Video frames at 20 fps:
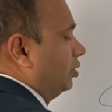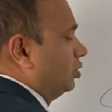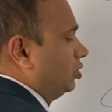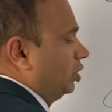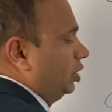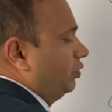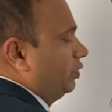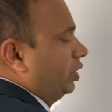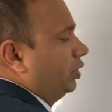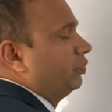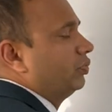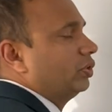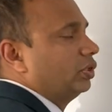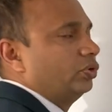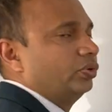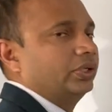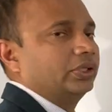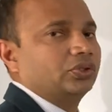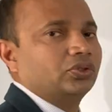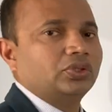So even if you're
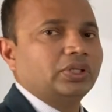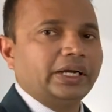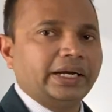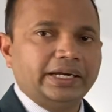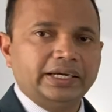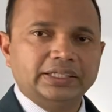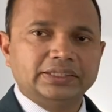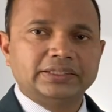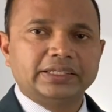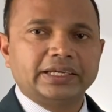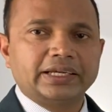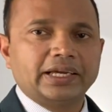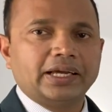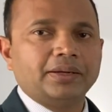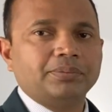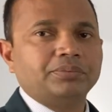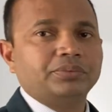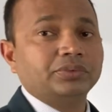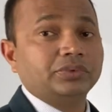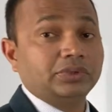doing through the ID check
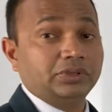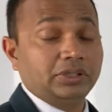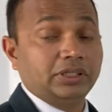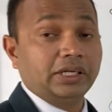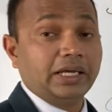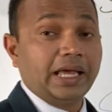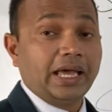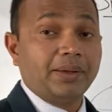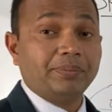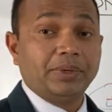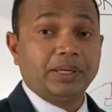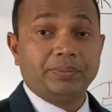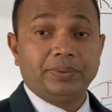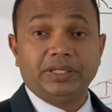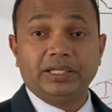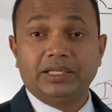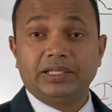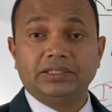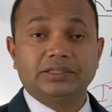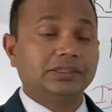app, the app
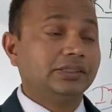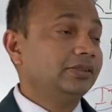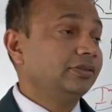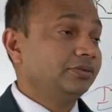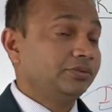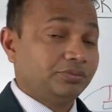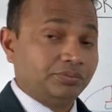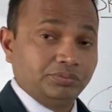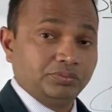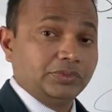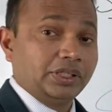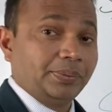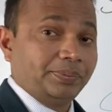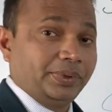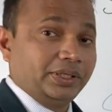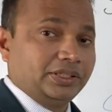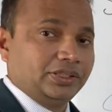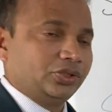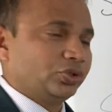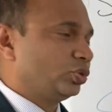application
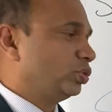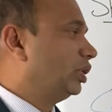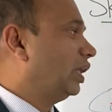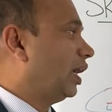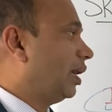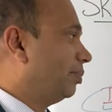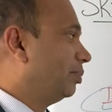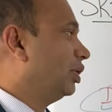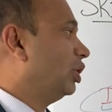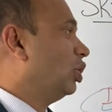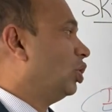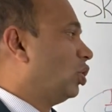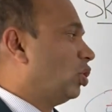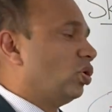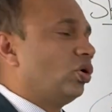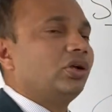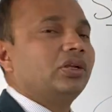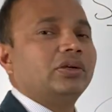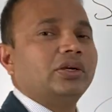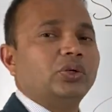through the app,
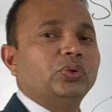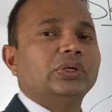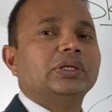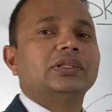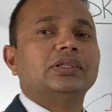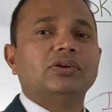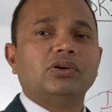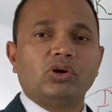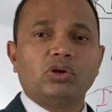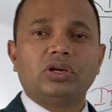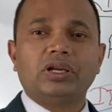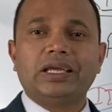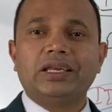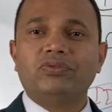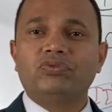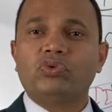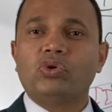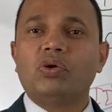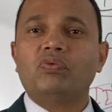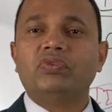or you're doing the
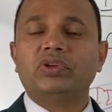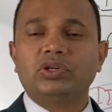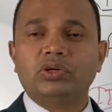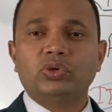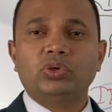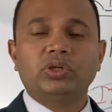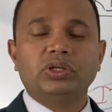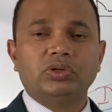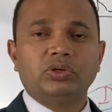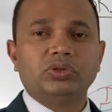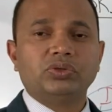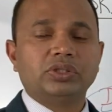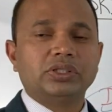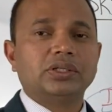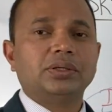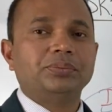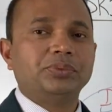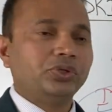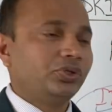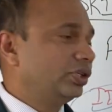online form where you're going onto the
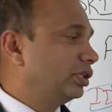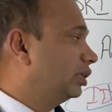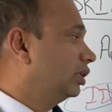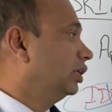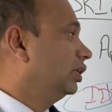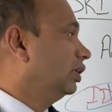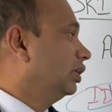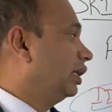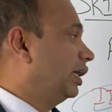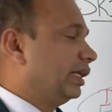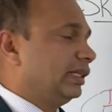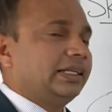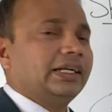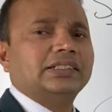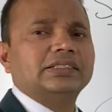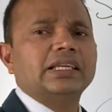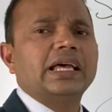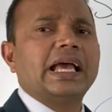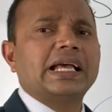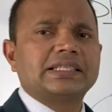computer,
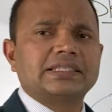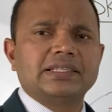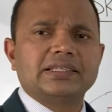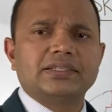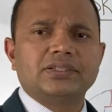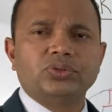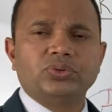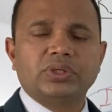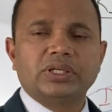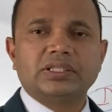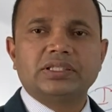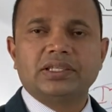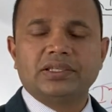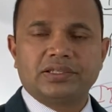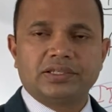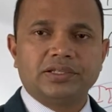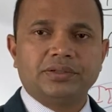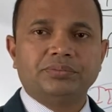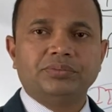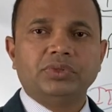that's the Access UK
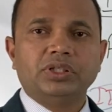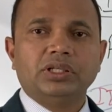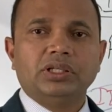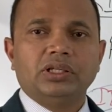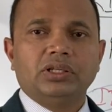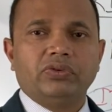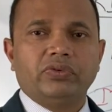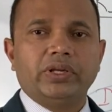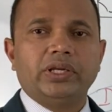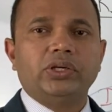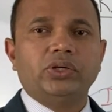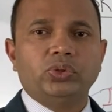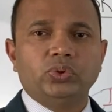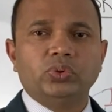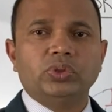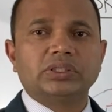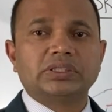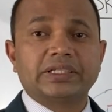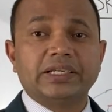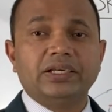system where you
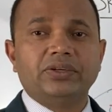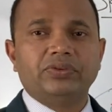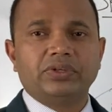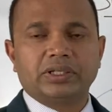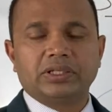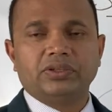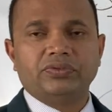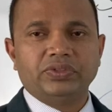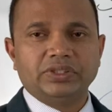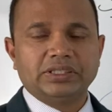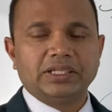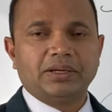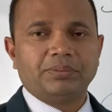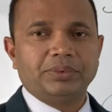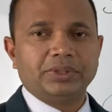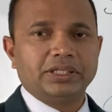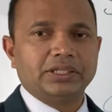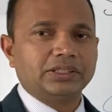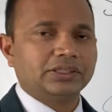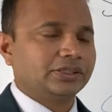do a skilled worker visa
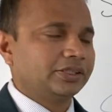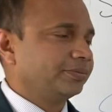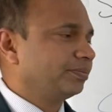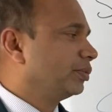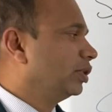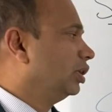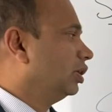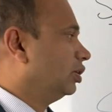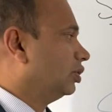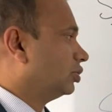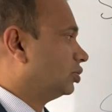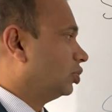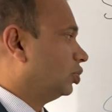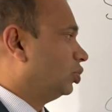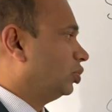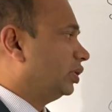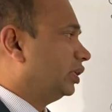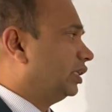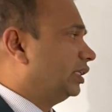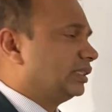application.
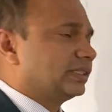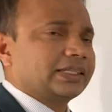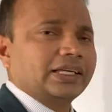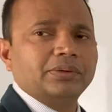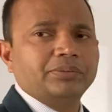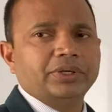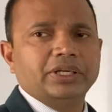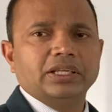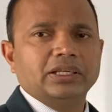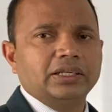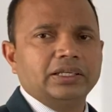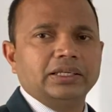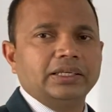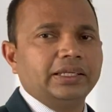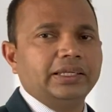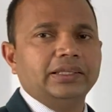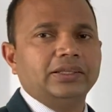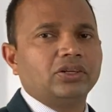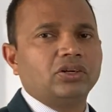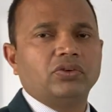So this can be done in
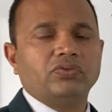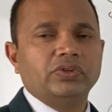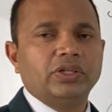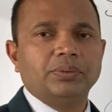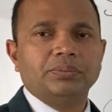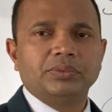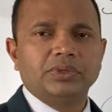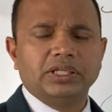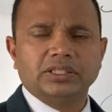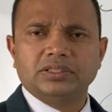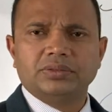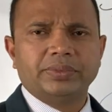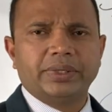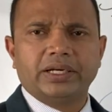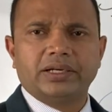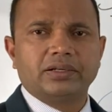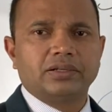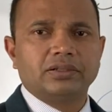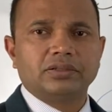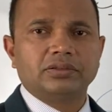either of them, doesn't
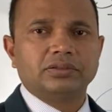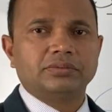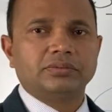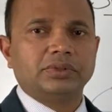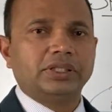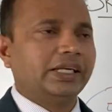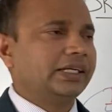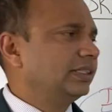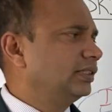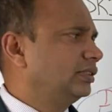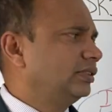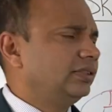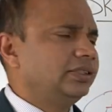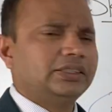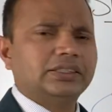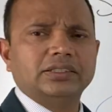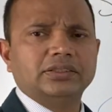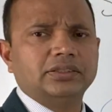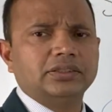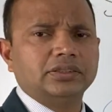matter. That is,
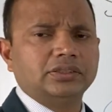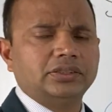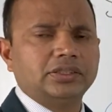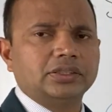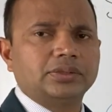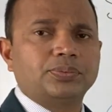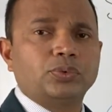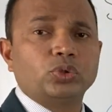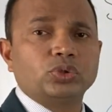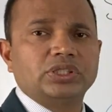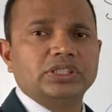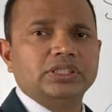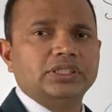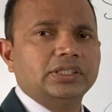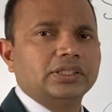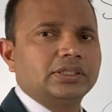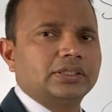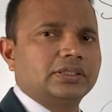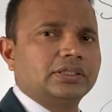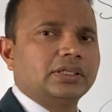these are just
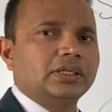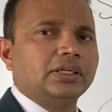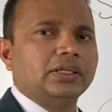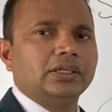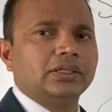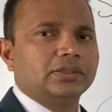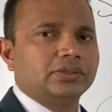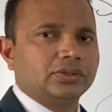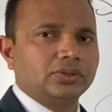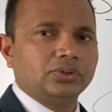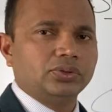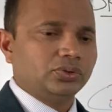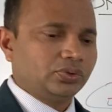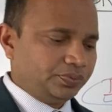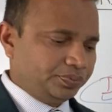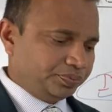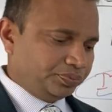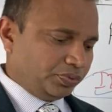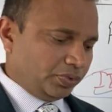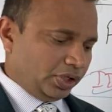procedures.
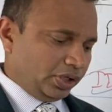So